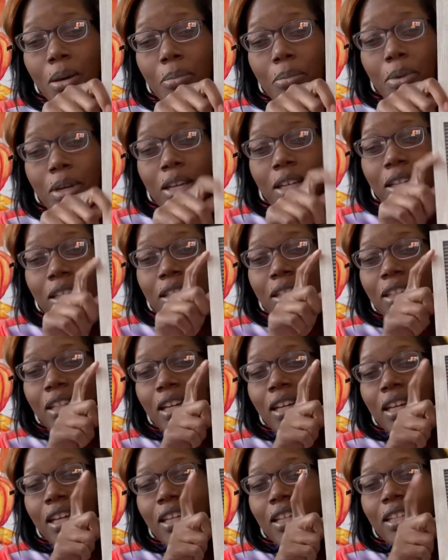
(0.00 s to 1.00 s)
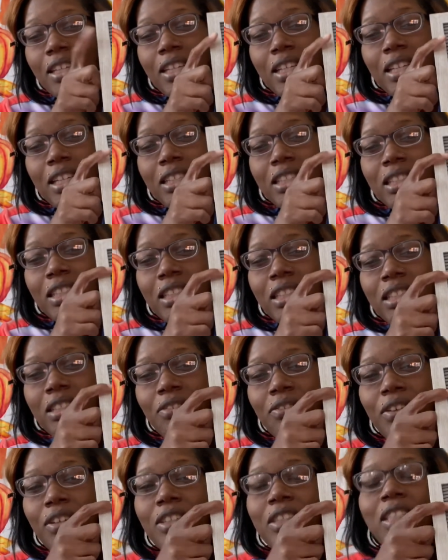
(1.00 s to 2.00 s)
but this is his
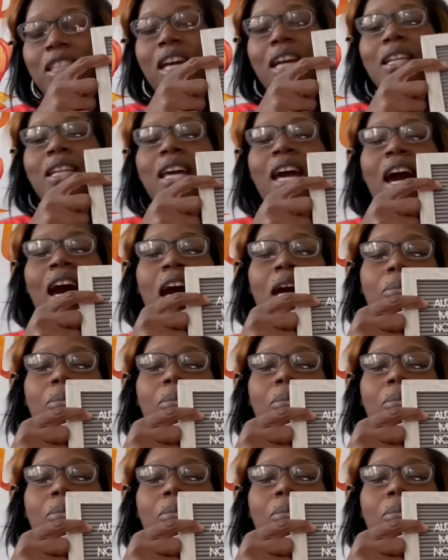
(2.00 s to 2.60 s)
first name that i